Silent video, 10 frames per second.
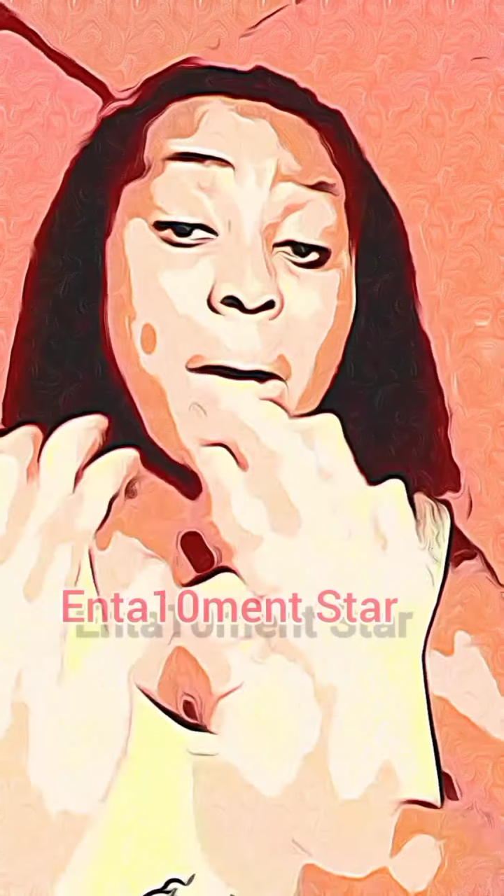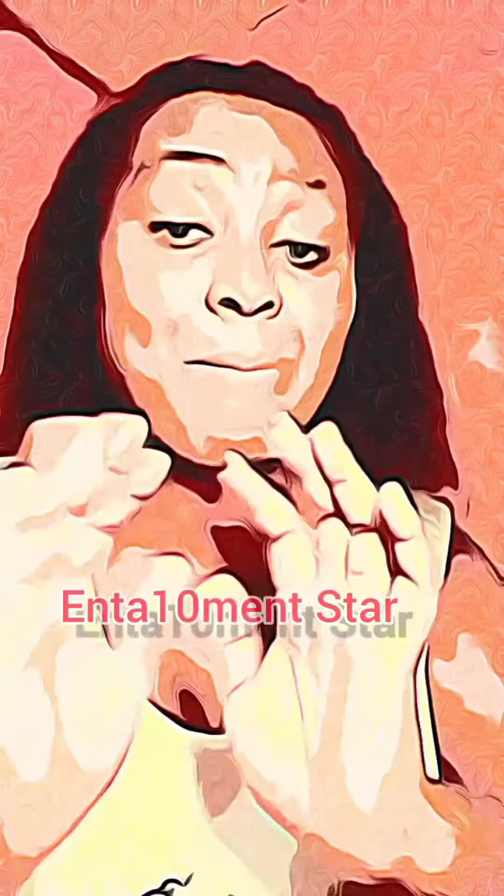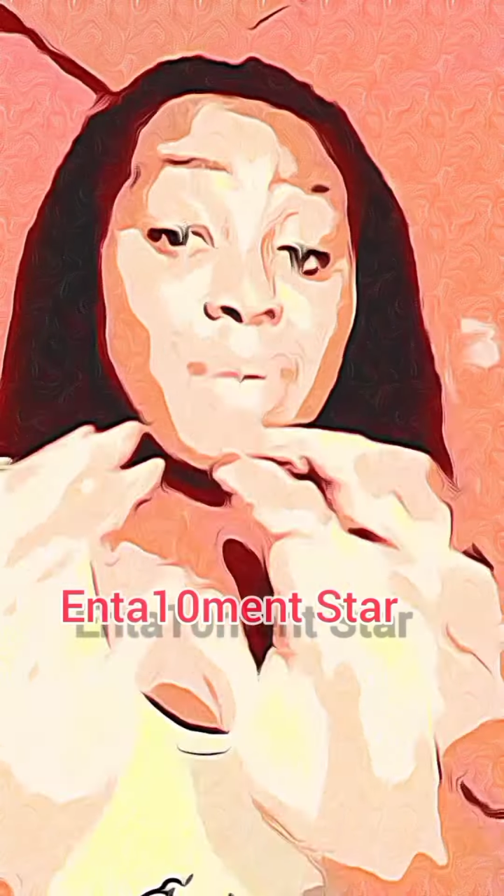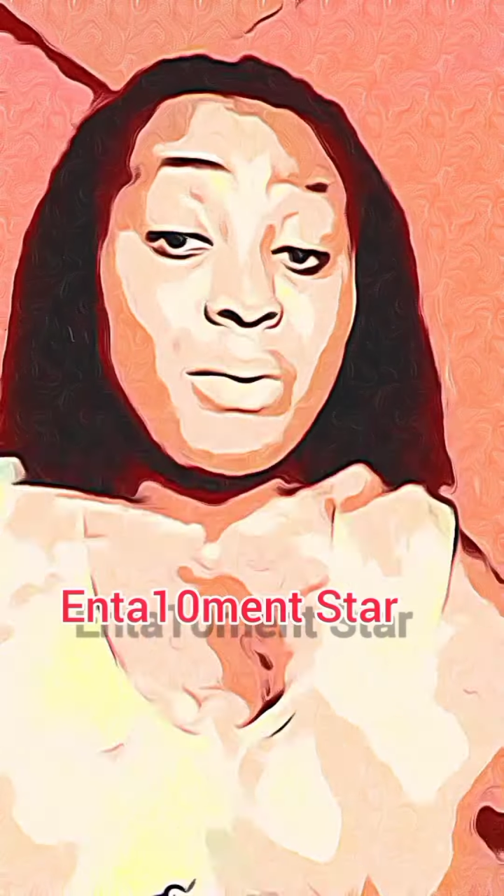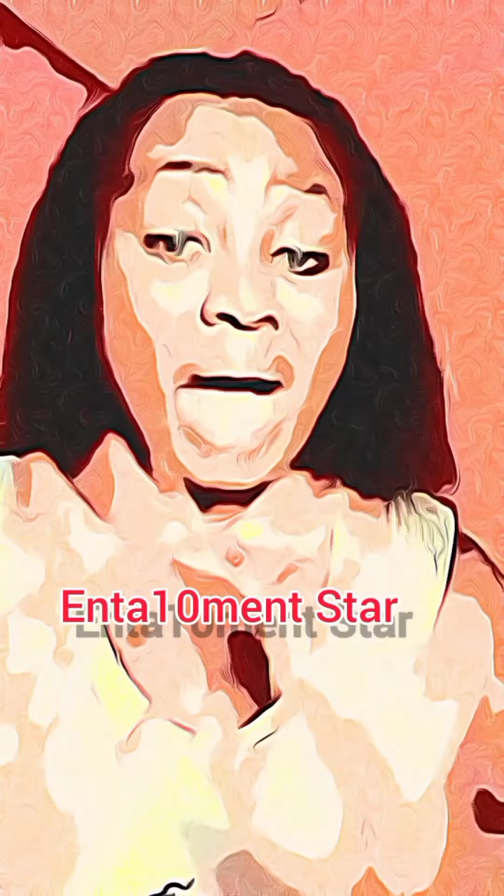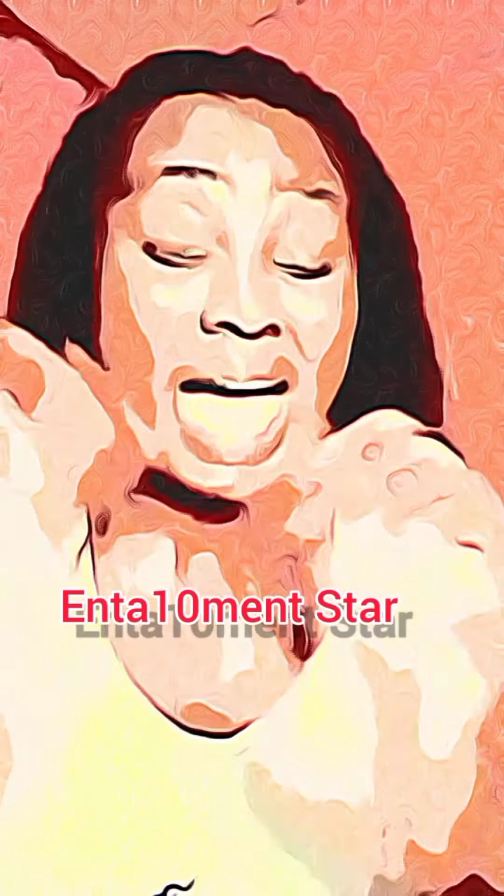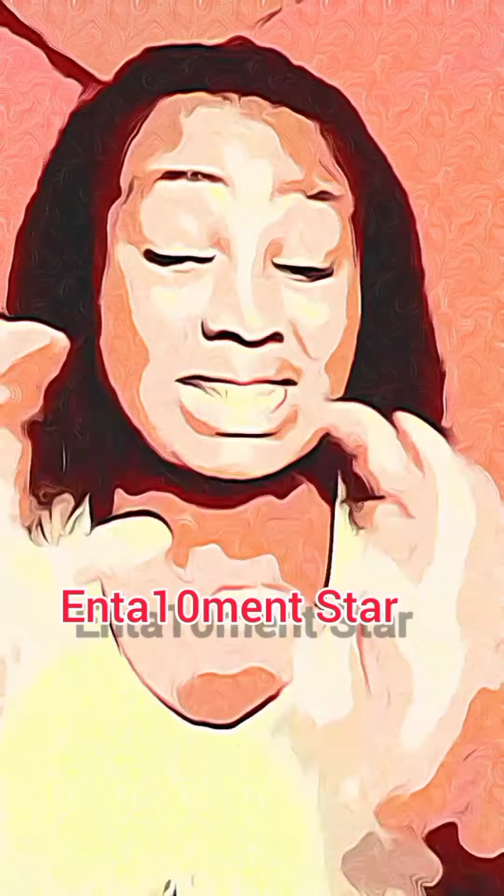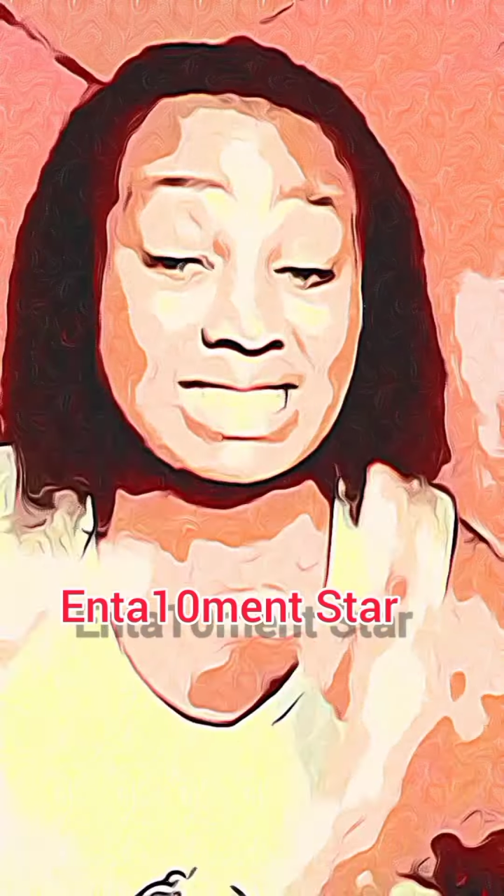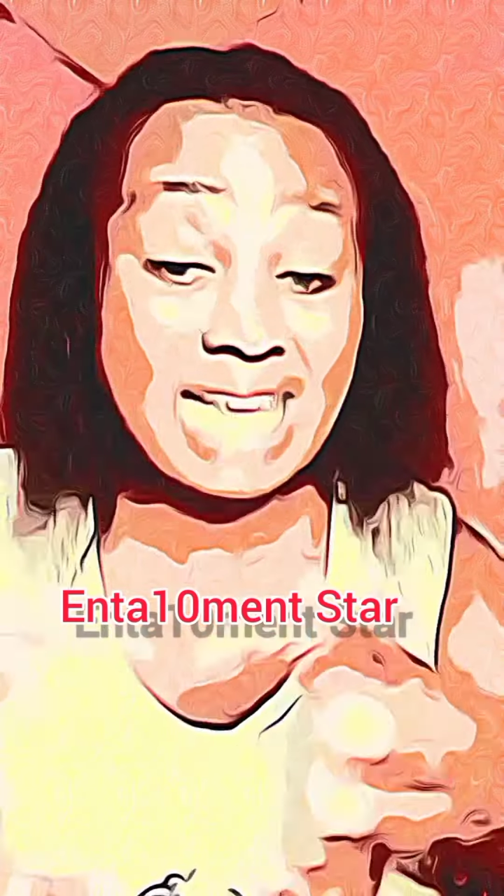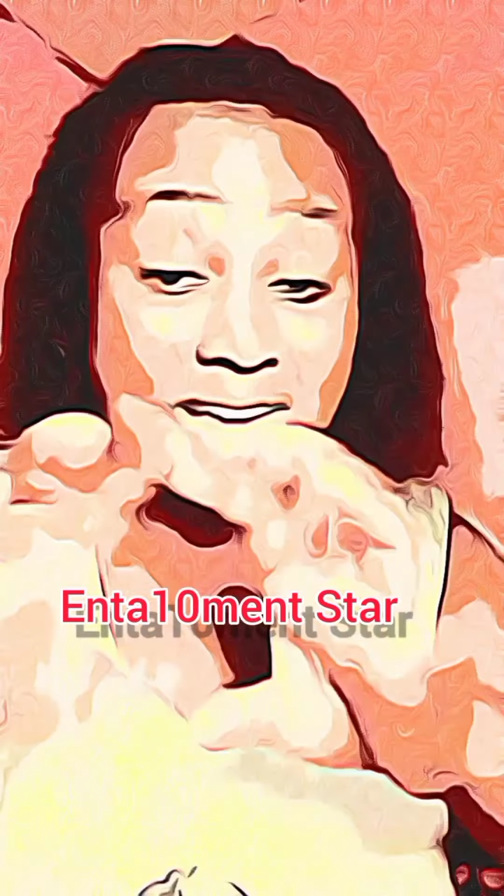Yoruba
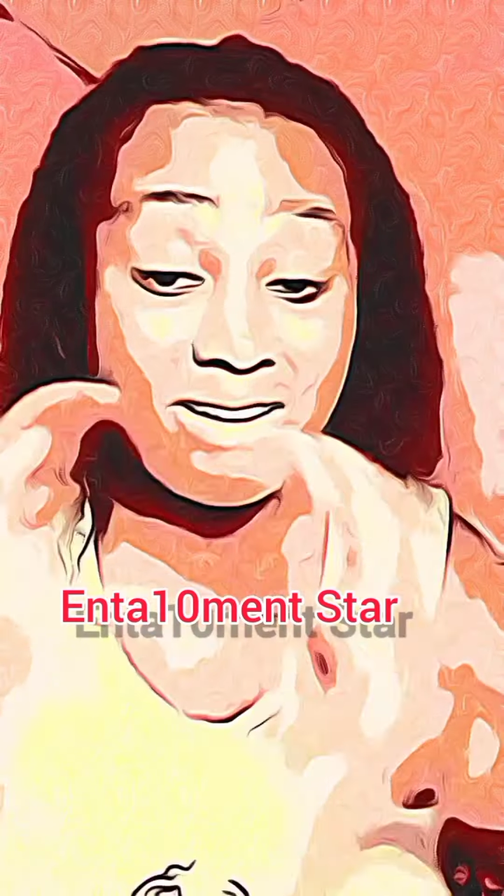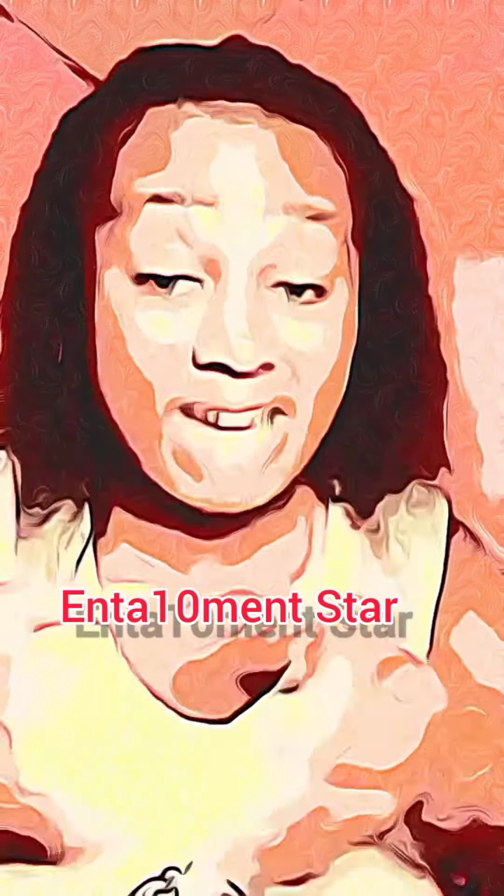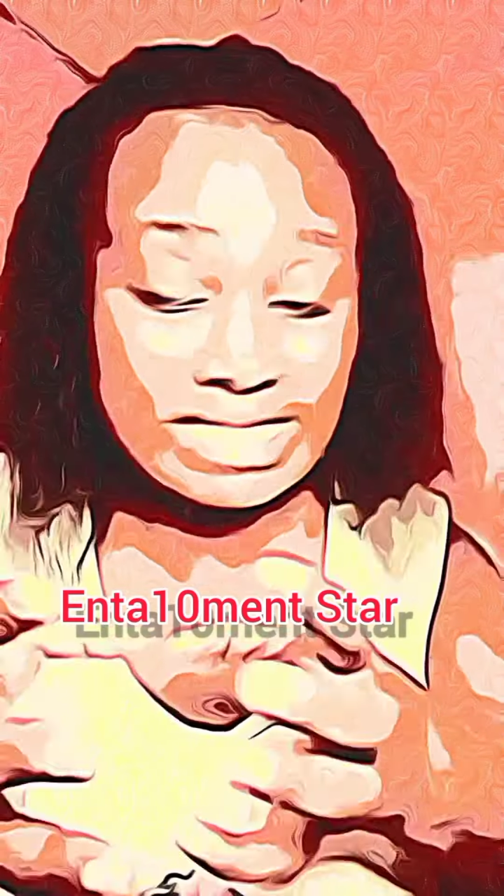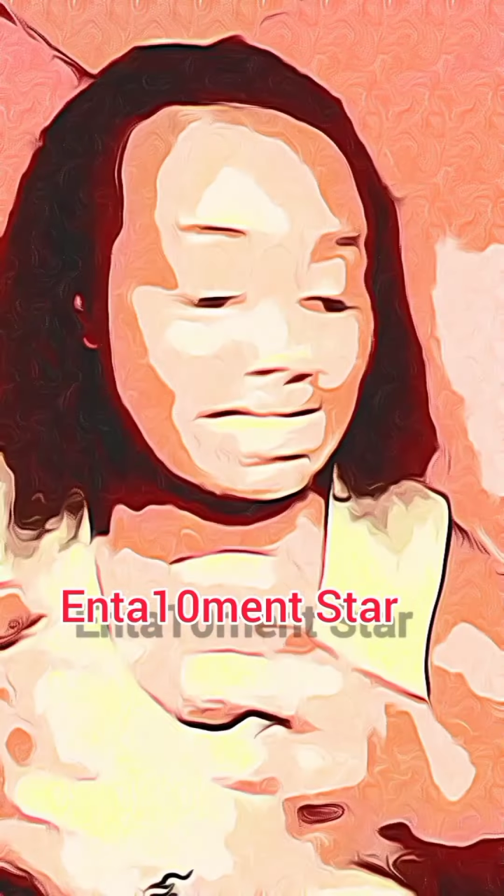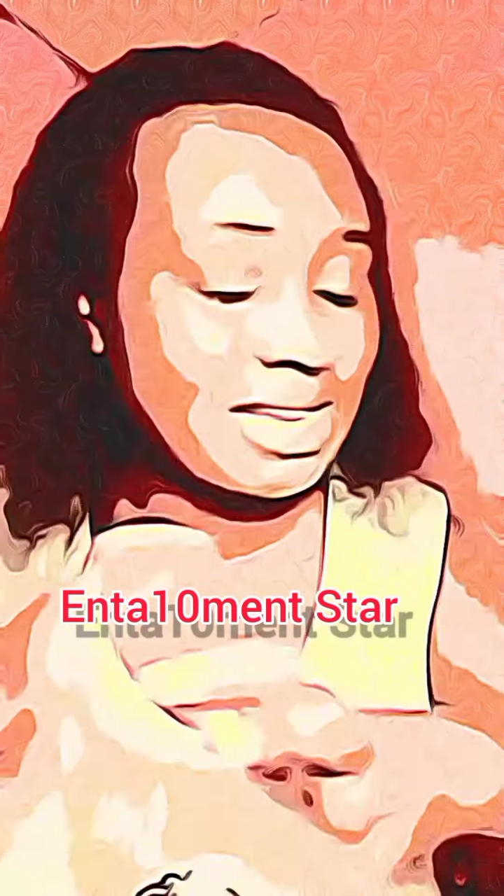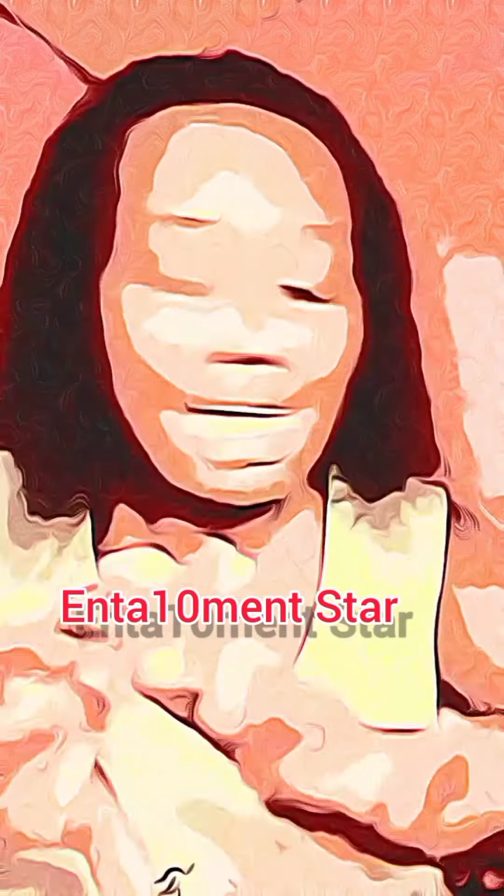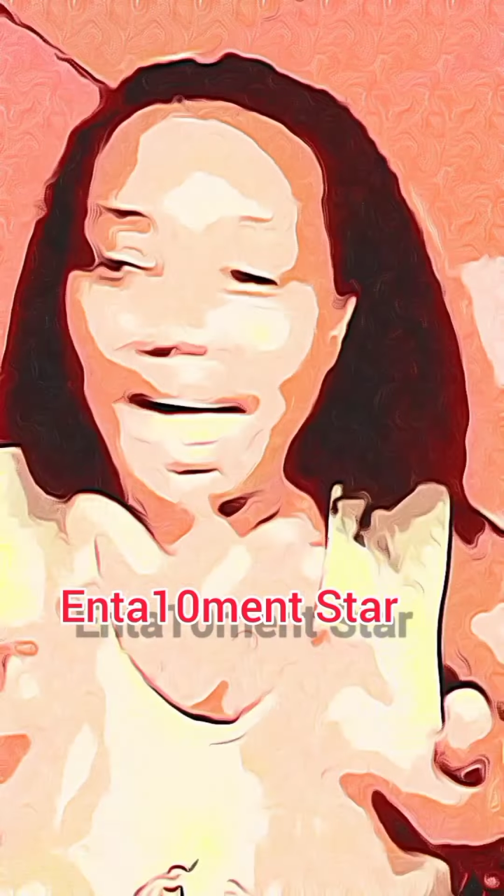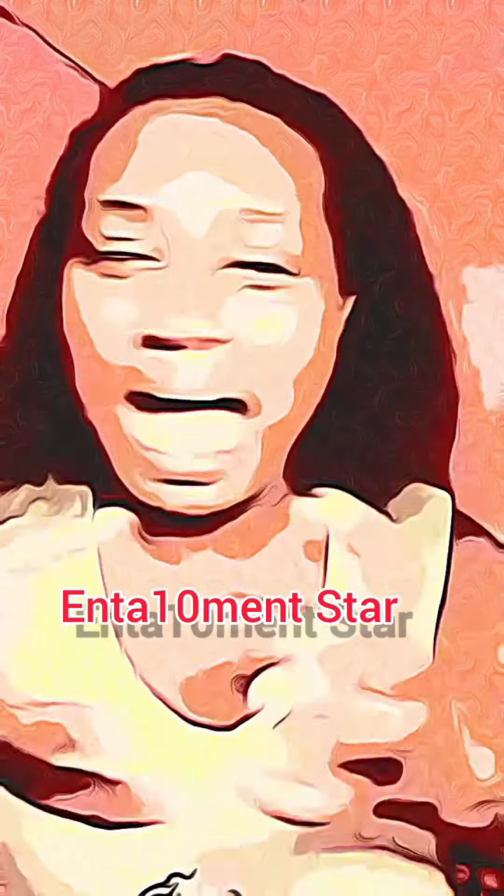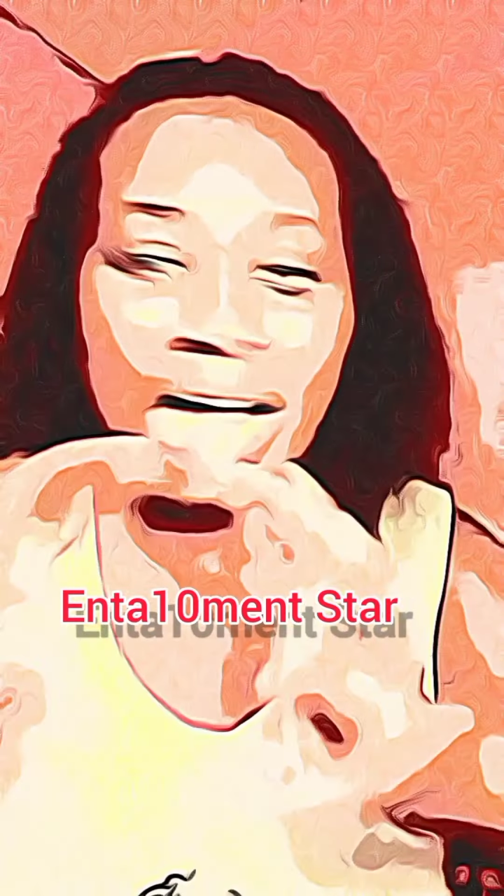people as a race